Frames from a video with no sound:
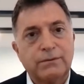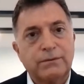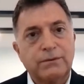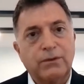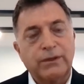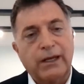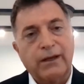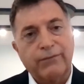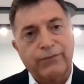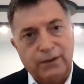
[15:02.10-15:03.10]
don't
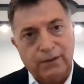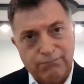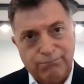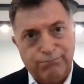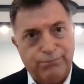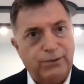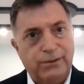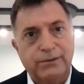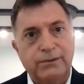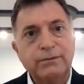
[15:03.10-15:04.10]
have the
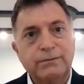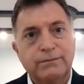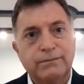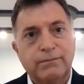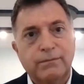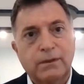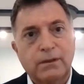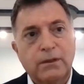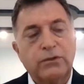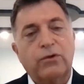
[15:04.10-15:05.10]
partner, don't
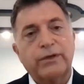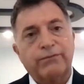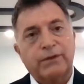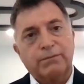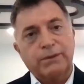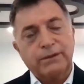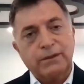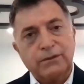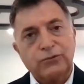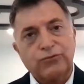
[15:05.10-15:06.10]
have the ability to
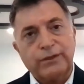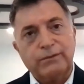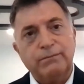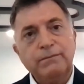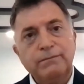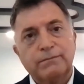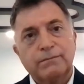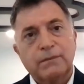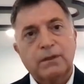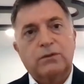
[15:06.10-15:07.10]
dream,
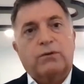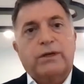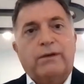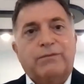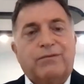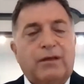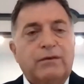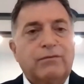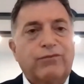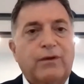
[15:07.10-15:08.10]
don't have the
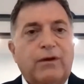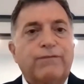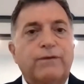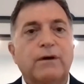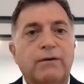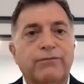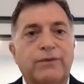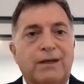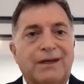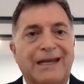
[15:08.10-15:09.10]
sense of self-love
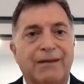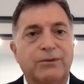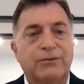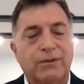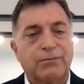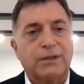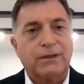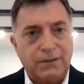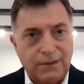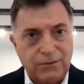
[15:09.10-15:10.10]
that enables them to
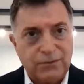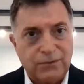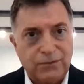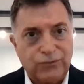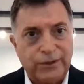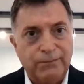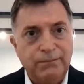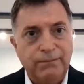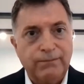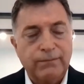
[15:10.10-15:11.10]
continue to
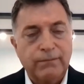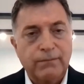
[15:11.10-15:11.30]
dream,